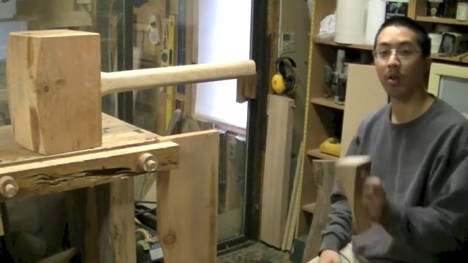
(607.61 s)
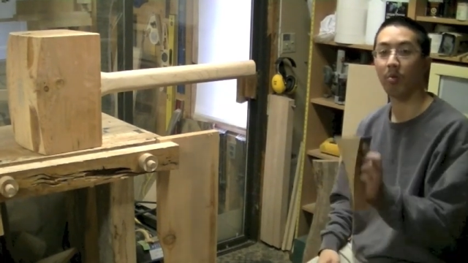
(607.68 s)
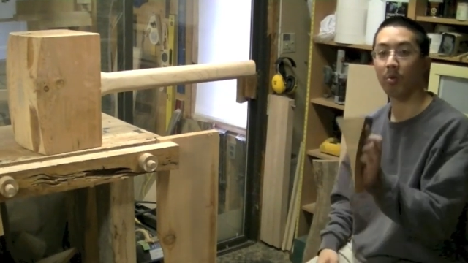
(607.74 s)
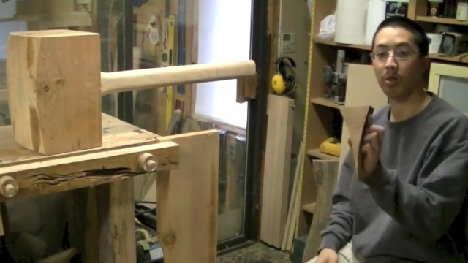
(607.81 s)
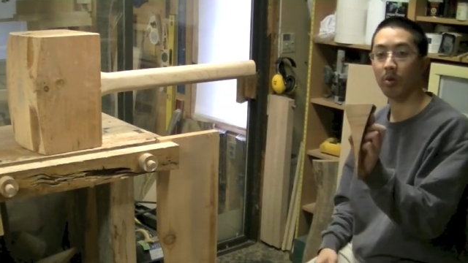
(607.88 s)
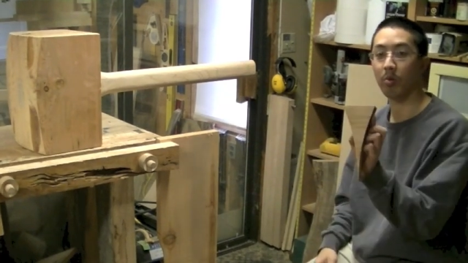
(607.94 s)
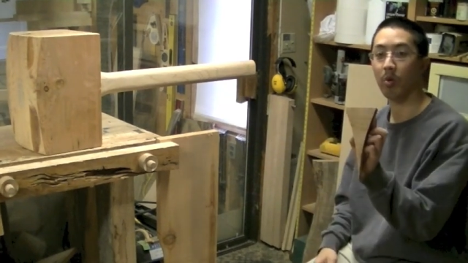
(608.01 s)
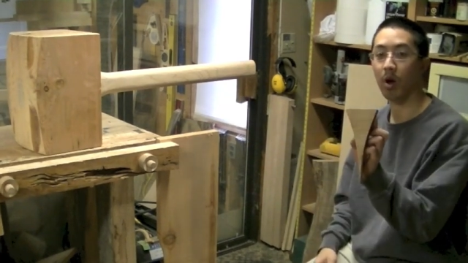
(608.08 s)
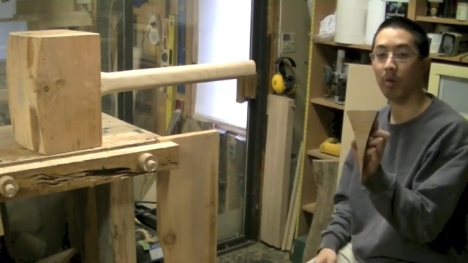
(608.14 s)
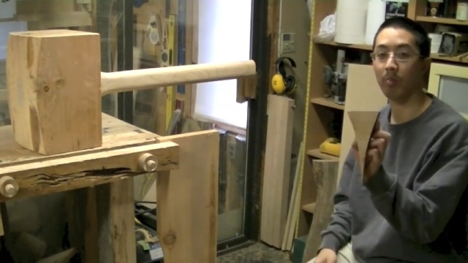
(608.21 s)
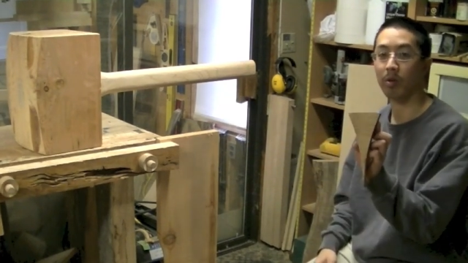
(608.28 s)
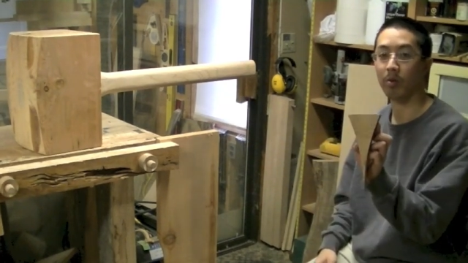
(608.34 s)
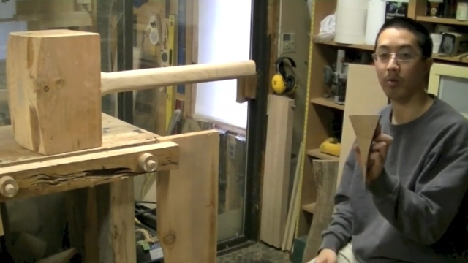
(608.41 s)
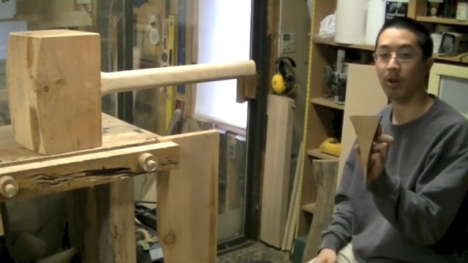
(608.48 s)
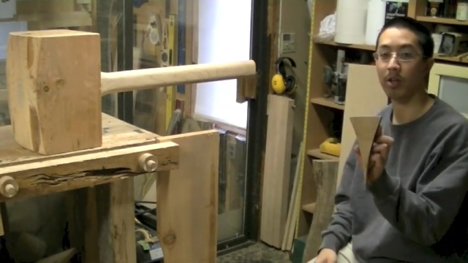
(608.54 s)
with the
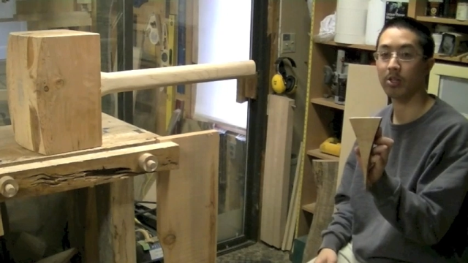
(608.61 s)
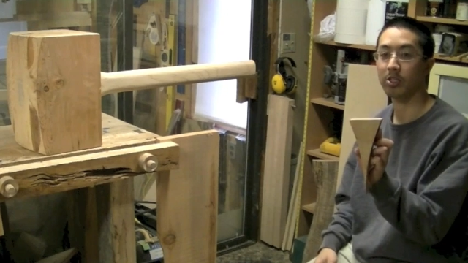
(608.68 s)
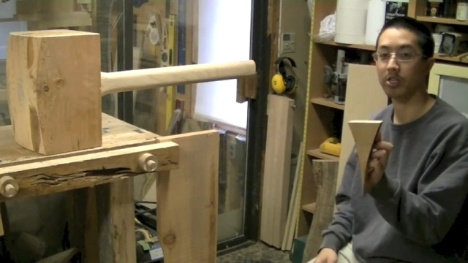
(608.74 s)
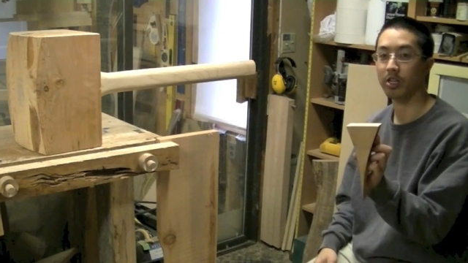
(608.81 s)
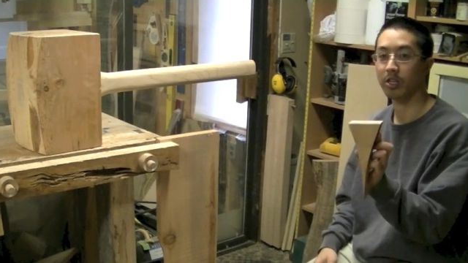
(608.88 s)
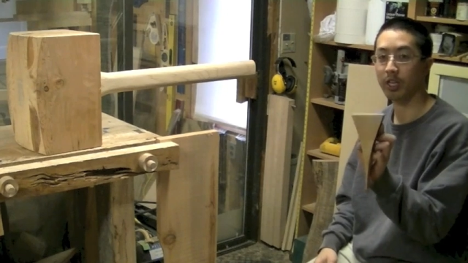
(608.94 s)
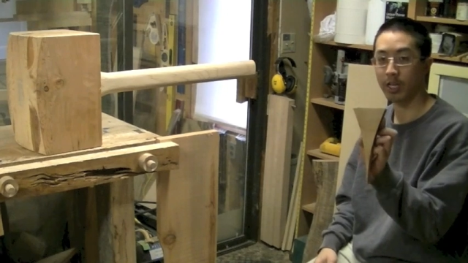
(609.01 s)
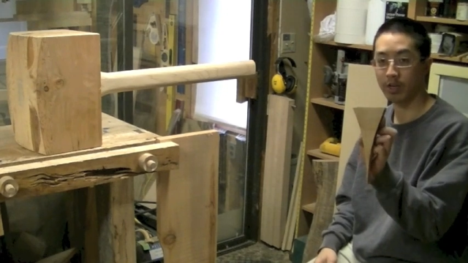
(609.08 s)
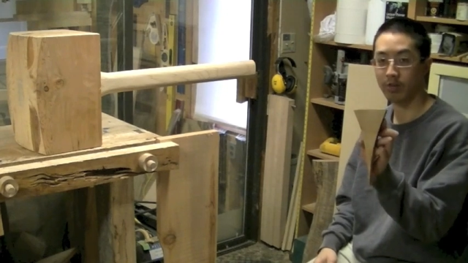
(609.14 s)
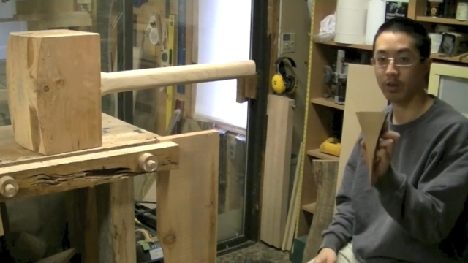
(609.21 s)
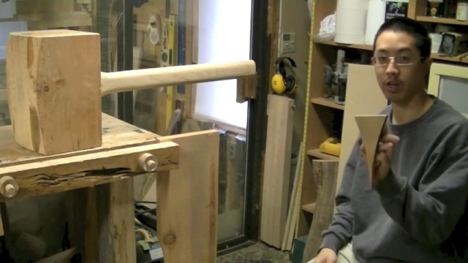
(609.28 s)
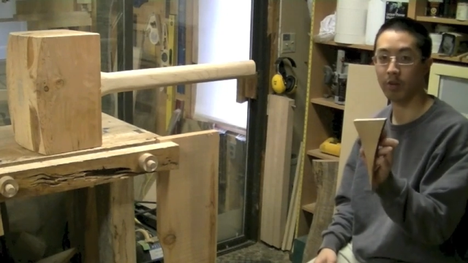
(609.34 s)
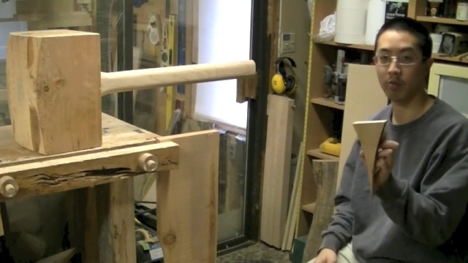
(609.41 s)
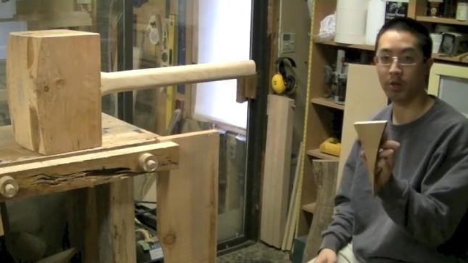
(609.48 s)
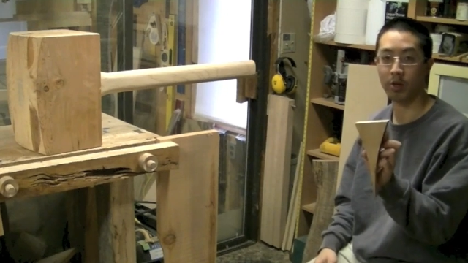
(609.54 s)
whopping wedge, then you've
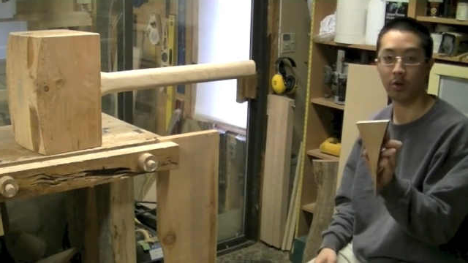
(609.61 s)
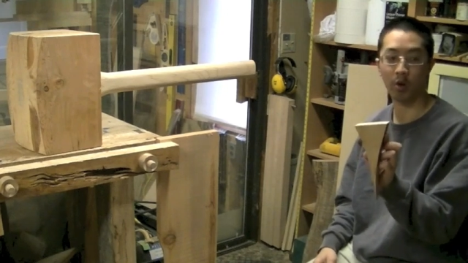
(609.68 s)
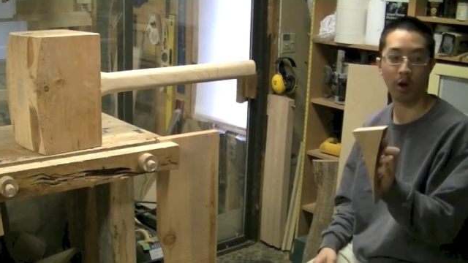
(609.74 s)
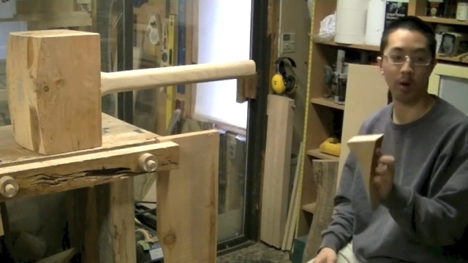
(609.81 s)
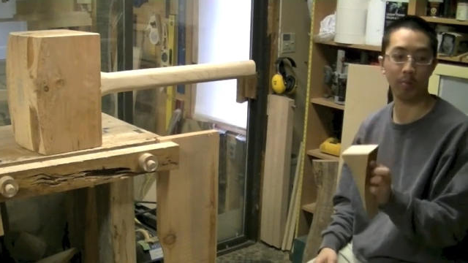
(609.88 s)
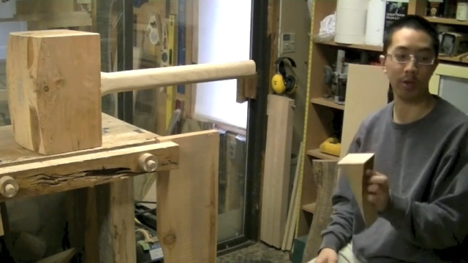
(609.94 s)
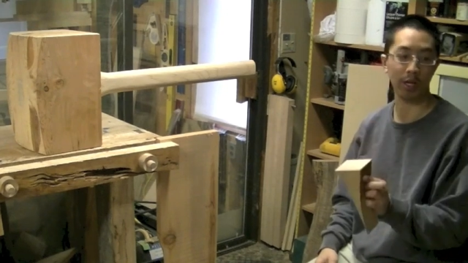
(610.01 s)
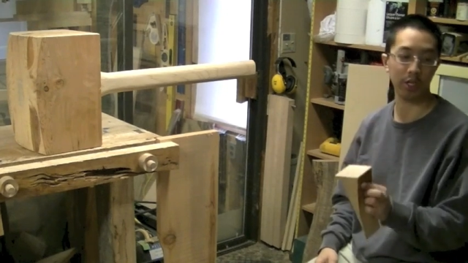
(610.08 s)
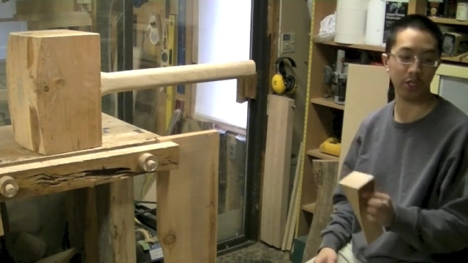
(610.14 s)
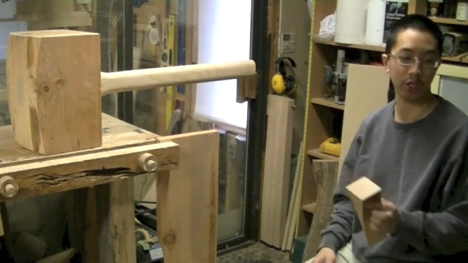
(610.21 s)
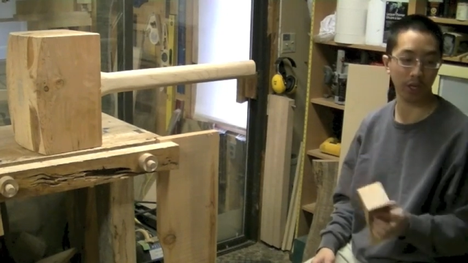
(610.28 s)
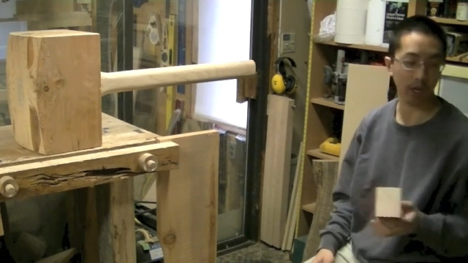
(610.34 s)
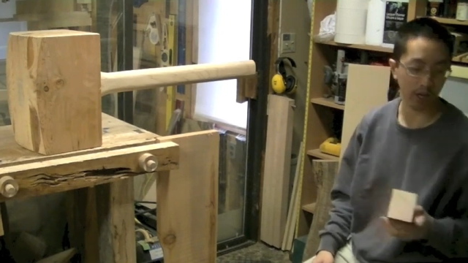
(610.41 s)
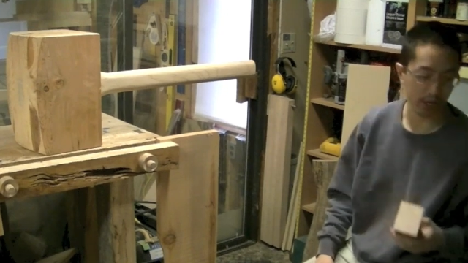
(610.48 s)
got a real combination.